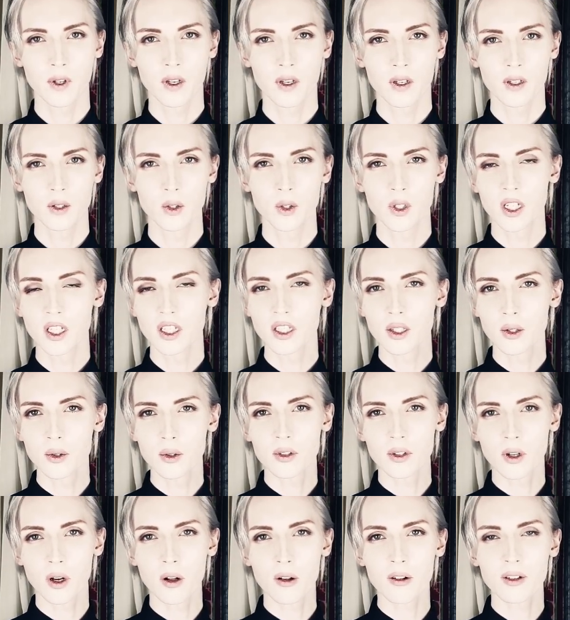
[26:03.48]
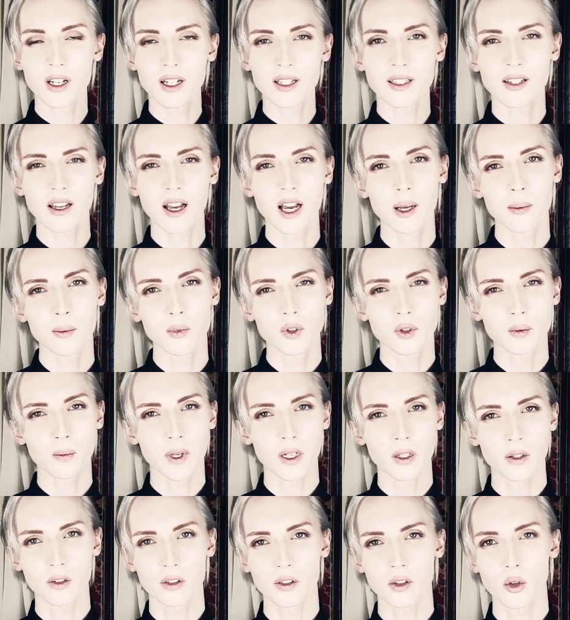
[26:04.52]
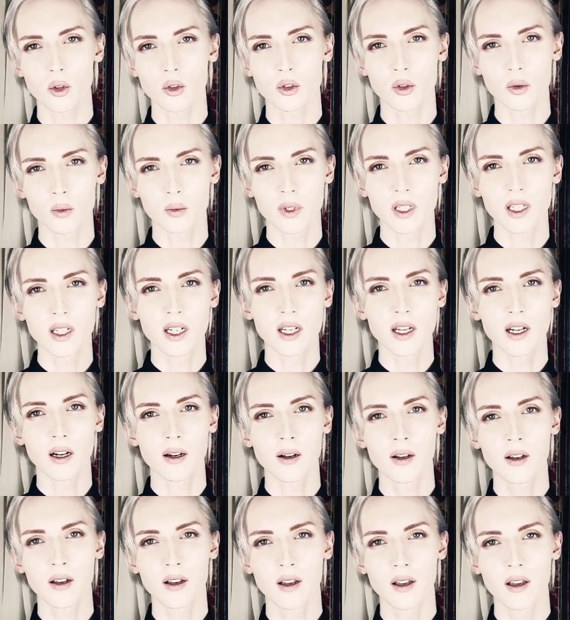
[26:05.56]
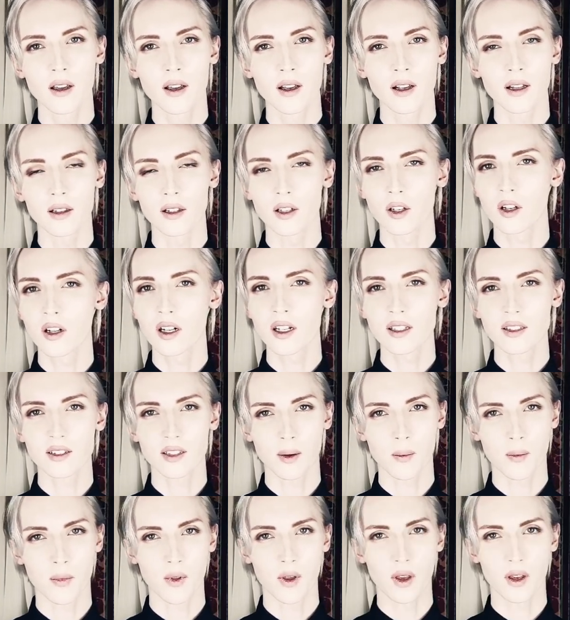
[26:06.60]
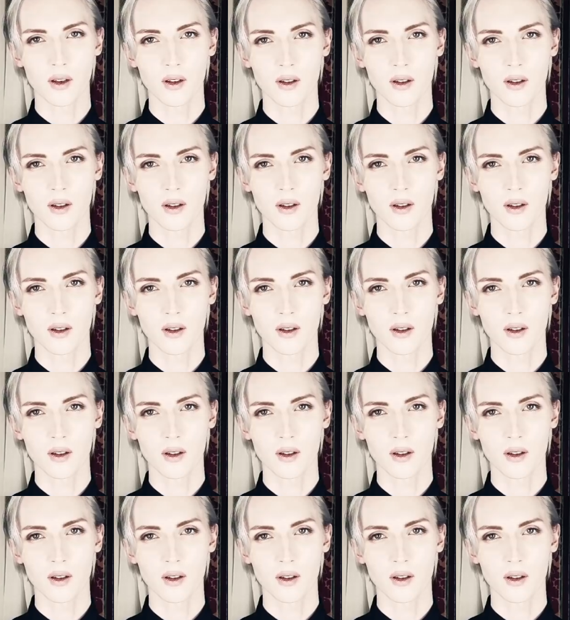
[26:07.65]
You can use all that time you spend on social media learning something.